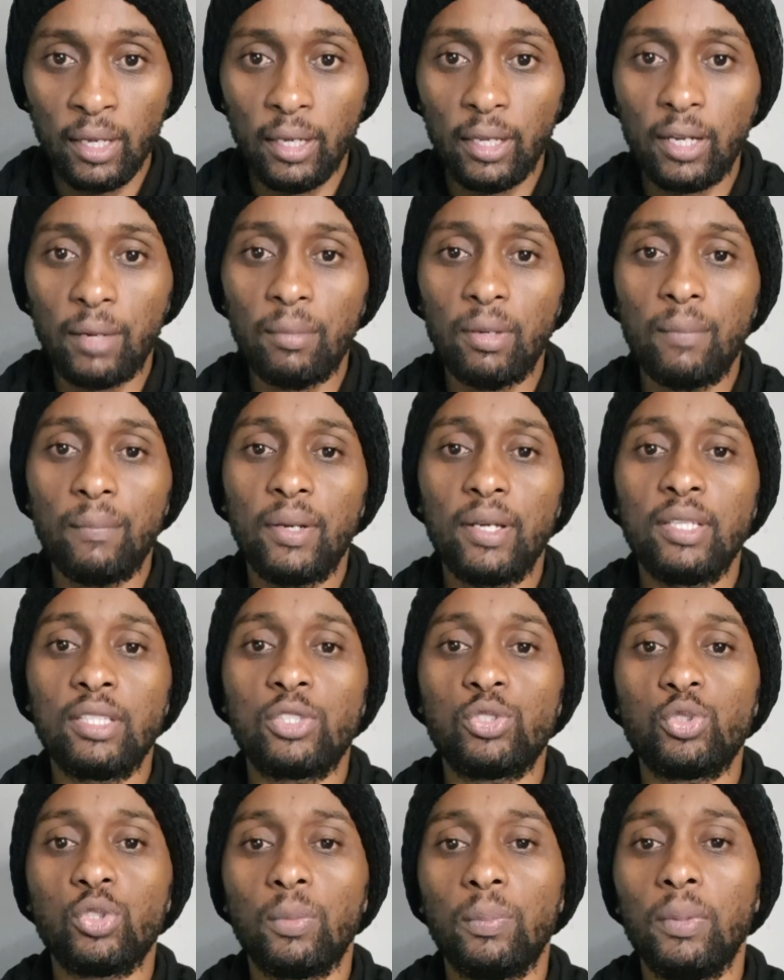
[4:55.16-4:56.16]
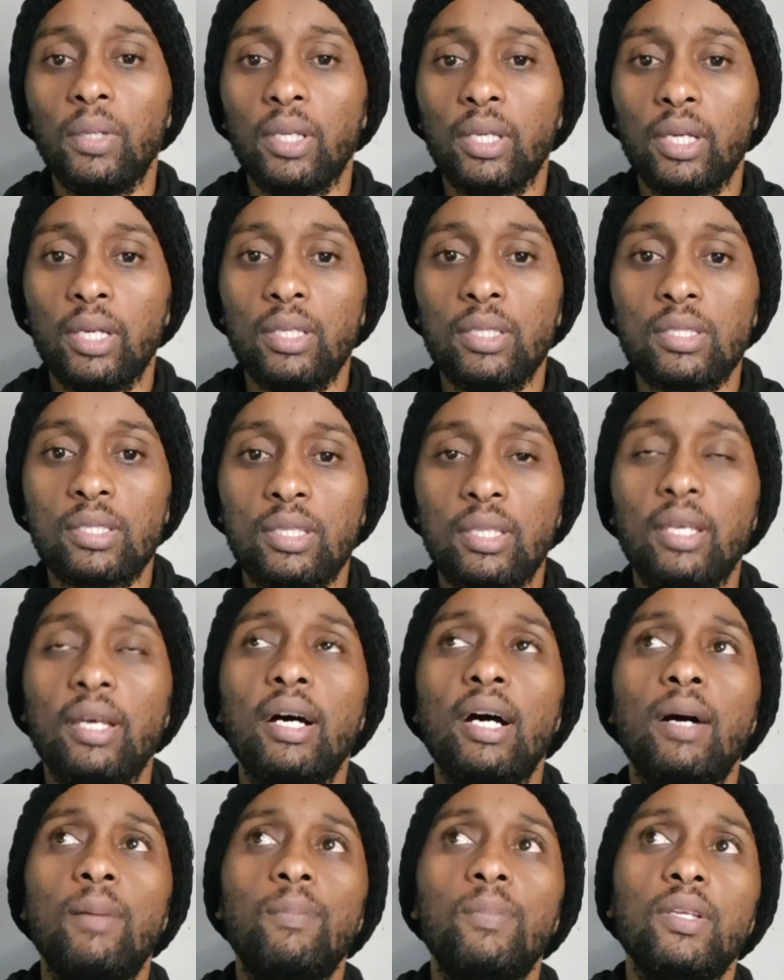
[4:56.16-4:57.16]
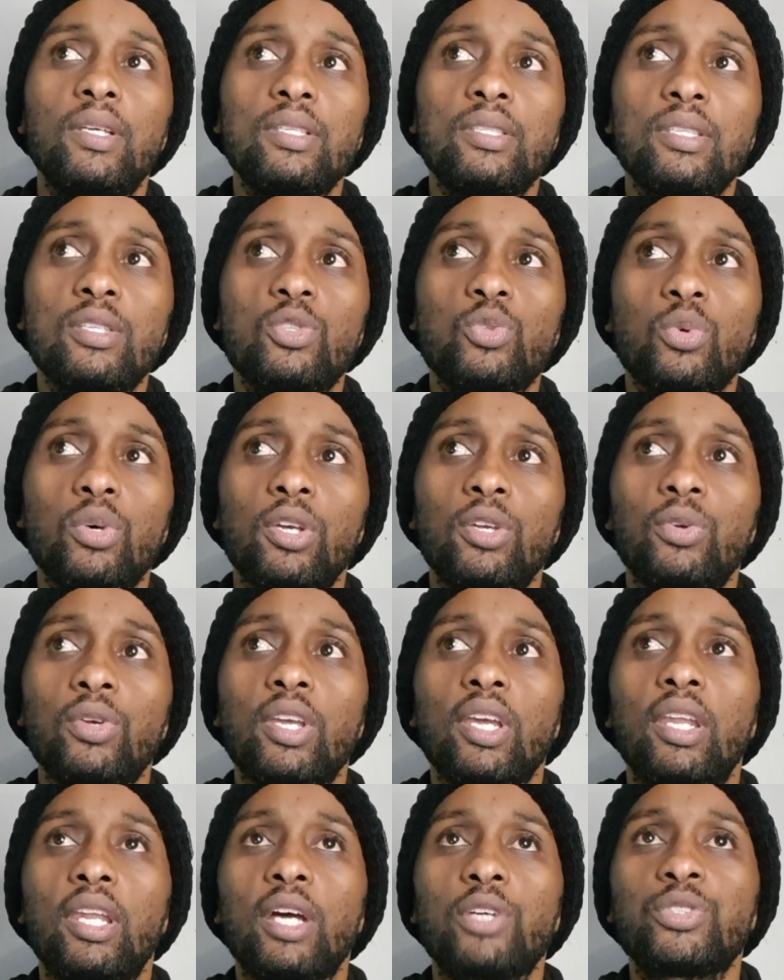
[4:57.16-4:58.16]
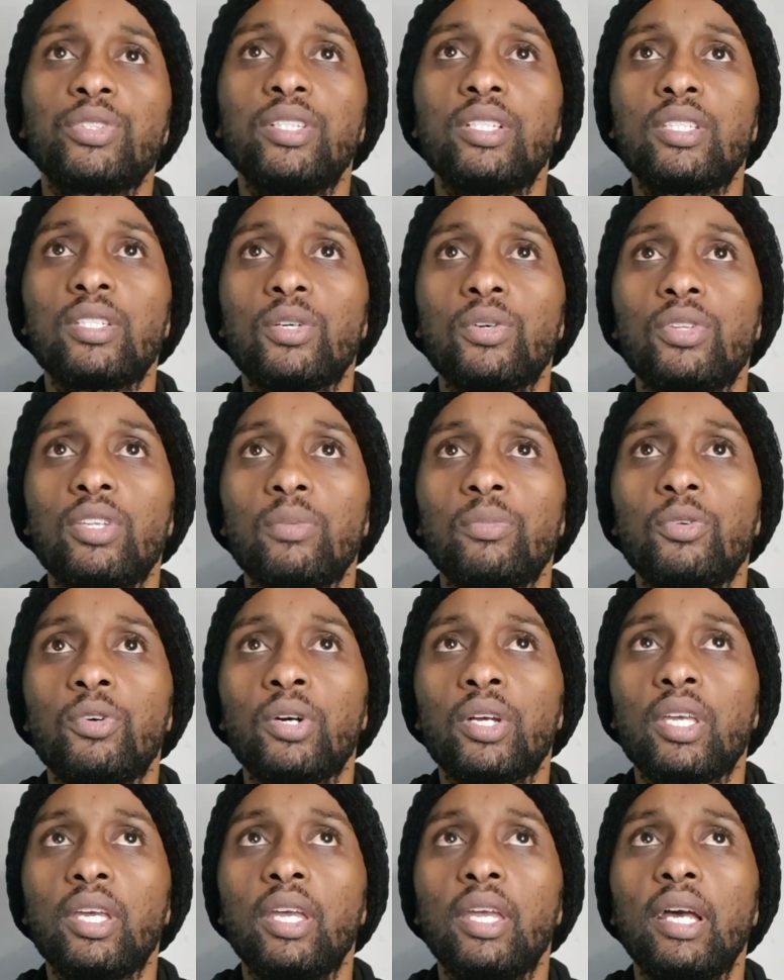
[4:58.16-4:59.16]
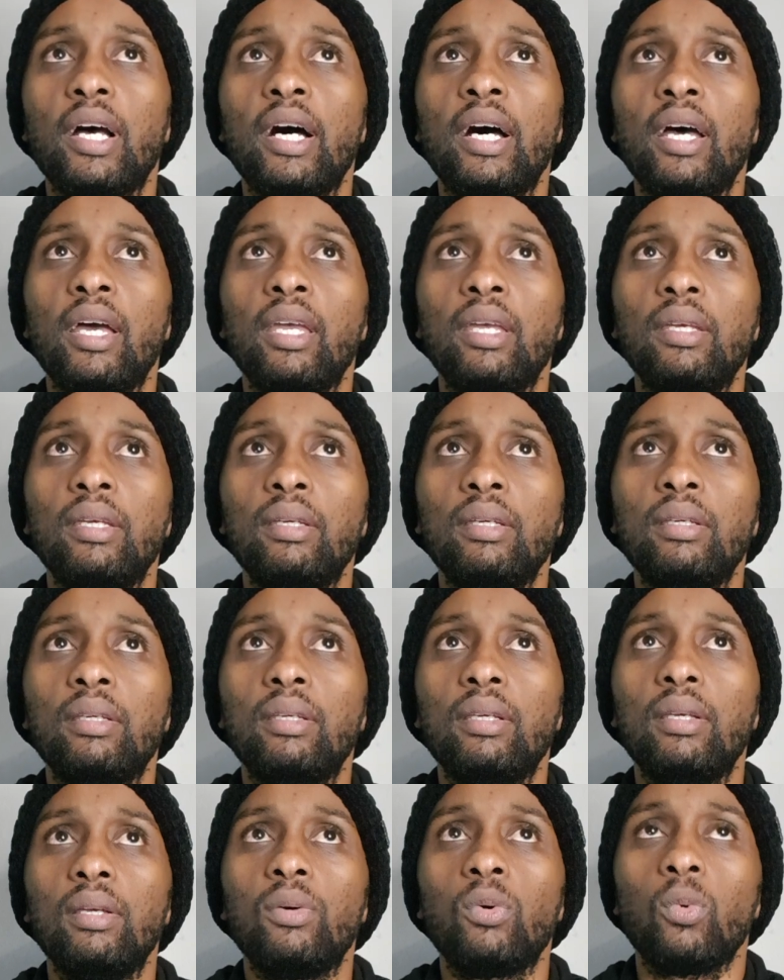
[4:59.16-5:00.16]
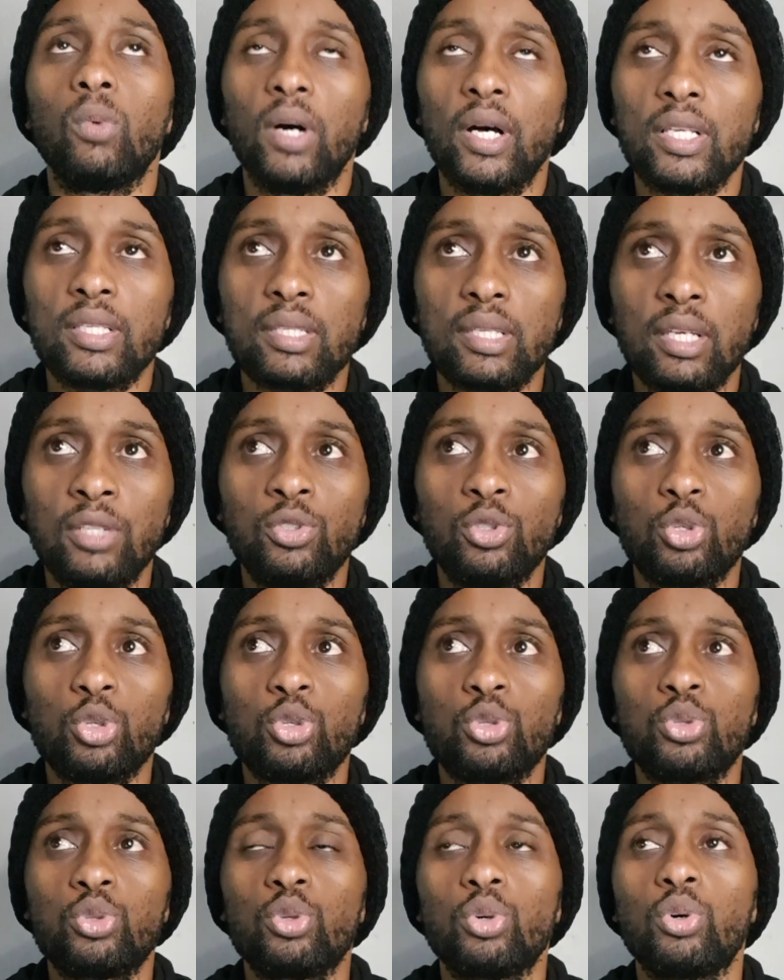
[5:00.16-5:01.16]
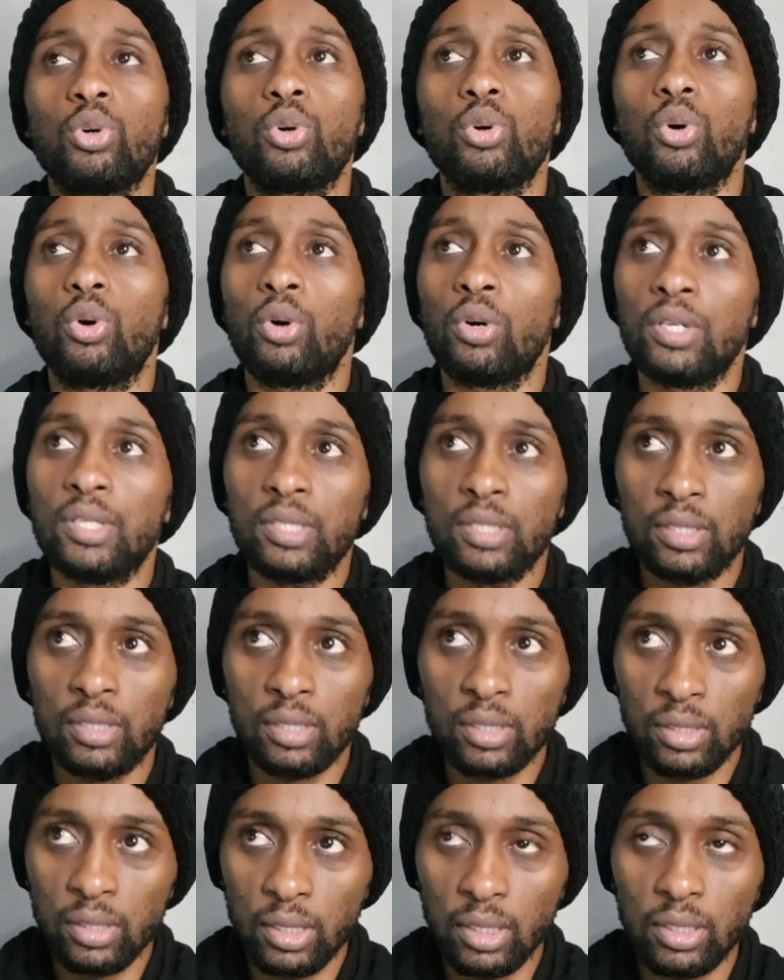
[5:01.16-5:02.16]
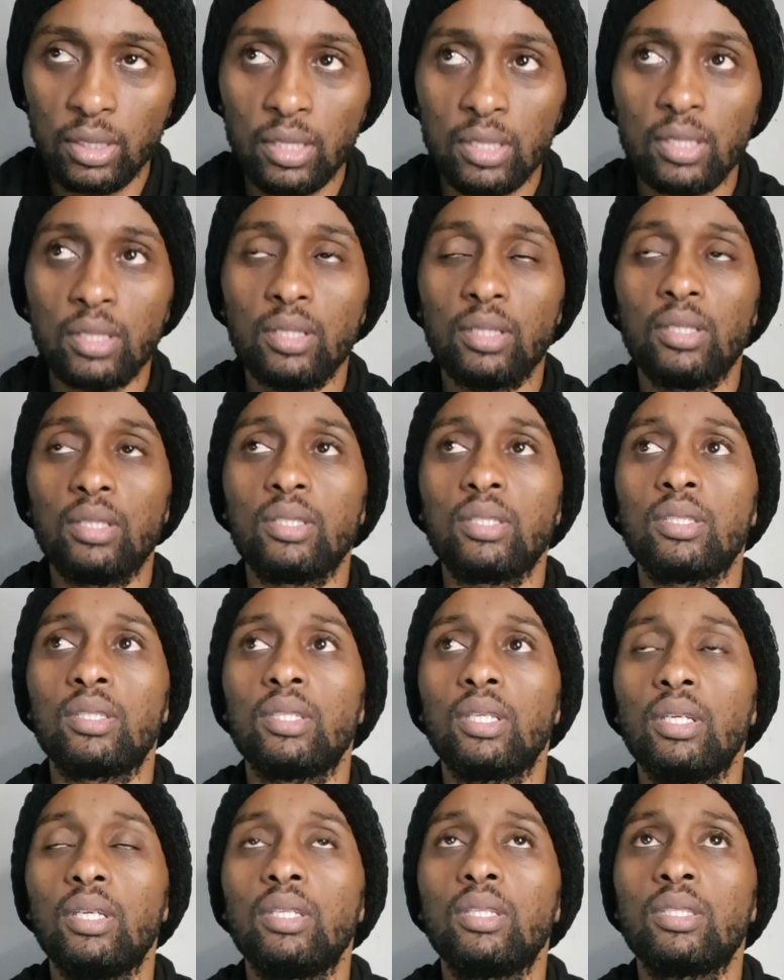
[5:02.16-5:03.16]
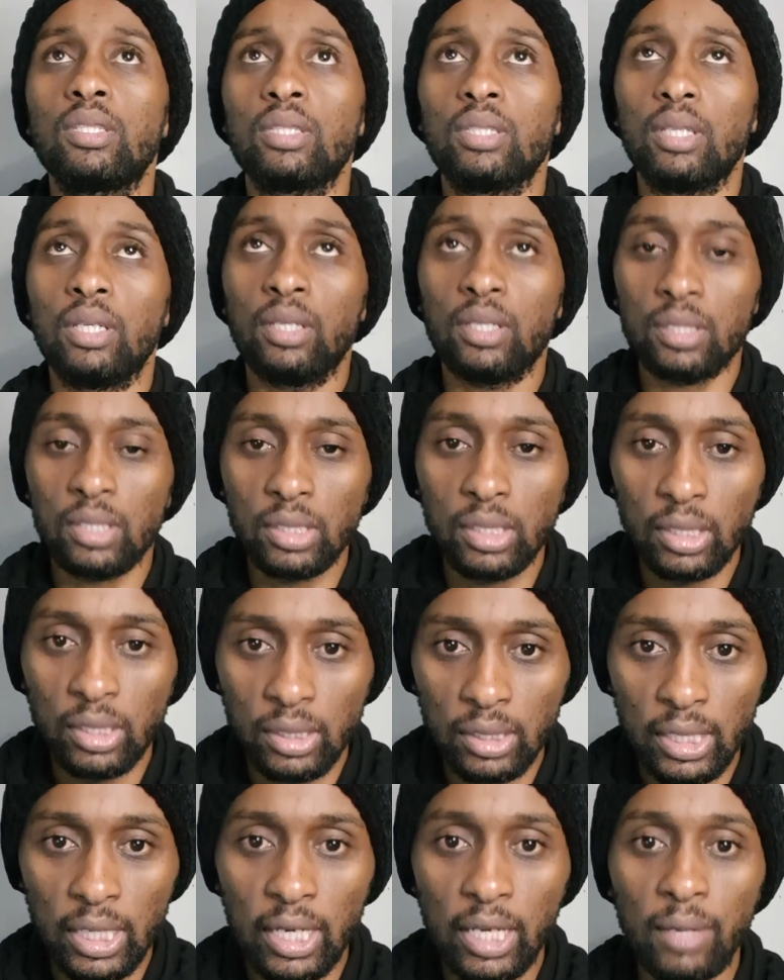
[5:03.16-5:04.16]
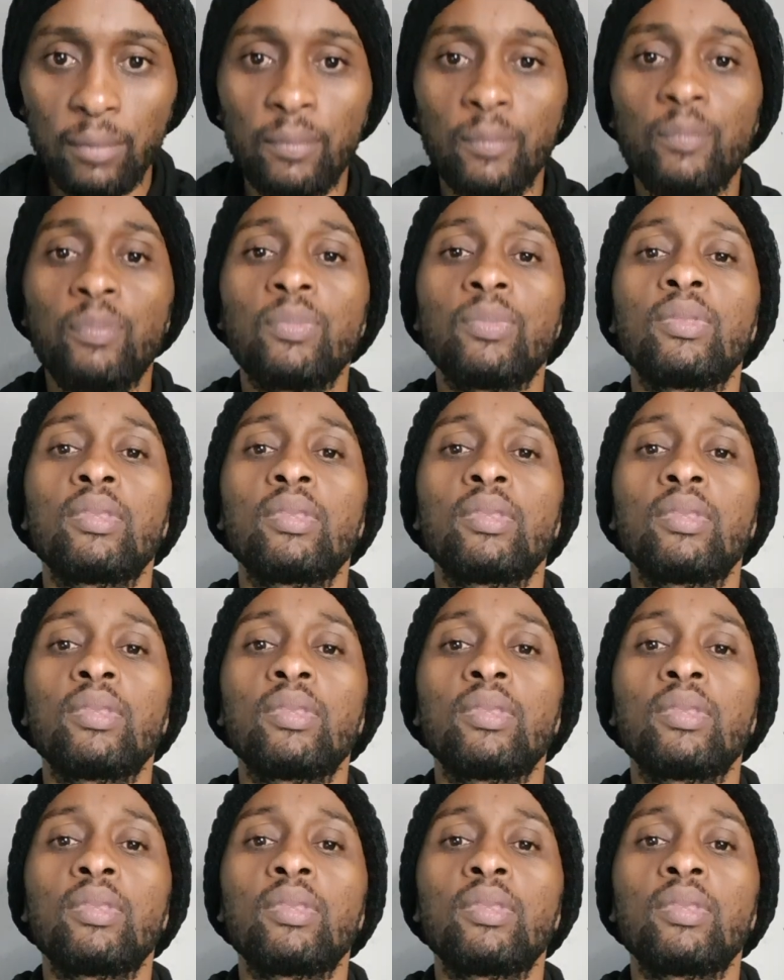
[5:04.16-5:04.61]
Remember, it duplicates. There are places where you can actually tell them, okay, I was at your store on certain date at a certain time,